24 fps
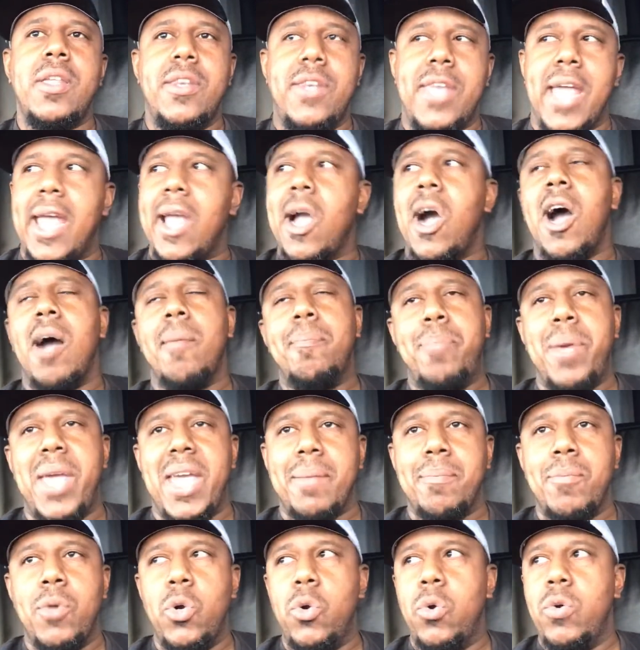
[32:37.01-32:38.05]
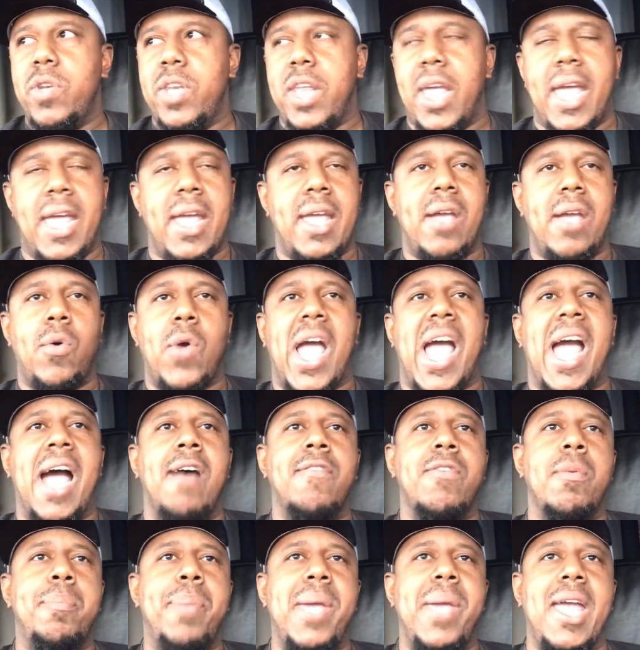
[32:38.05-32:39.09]
They are big moves.
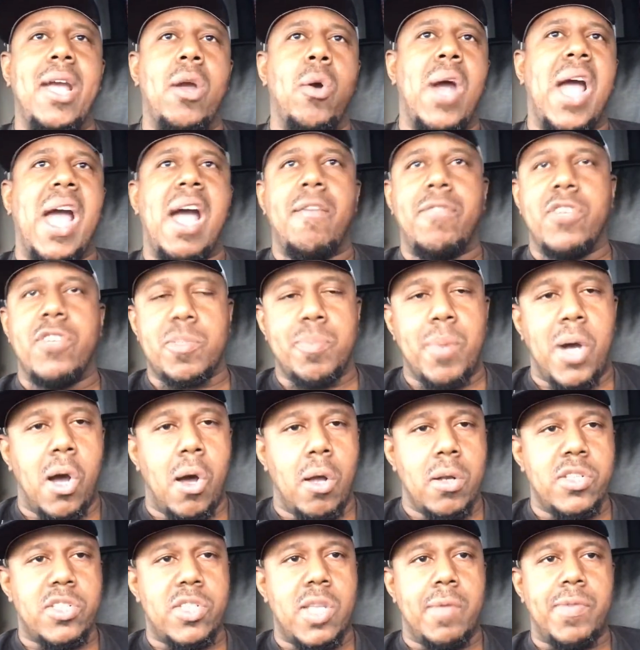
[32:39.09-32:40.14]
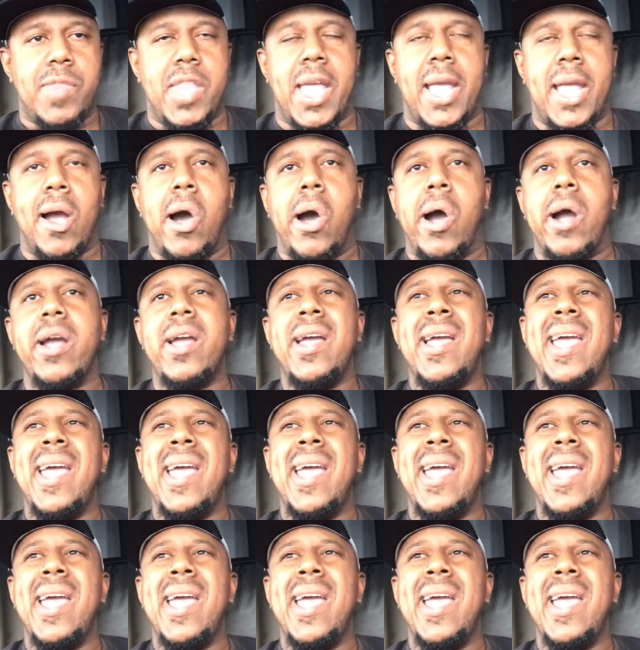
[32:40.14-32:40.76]
However big or however small and stuff they are,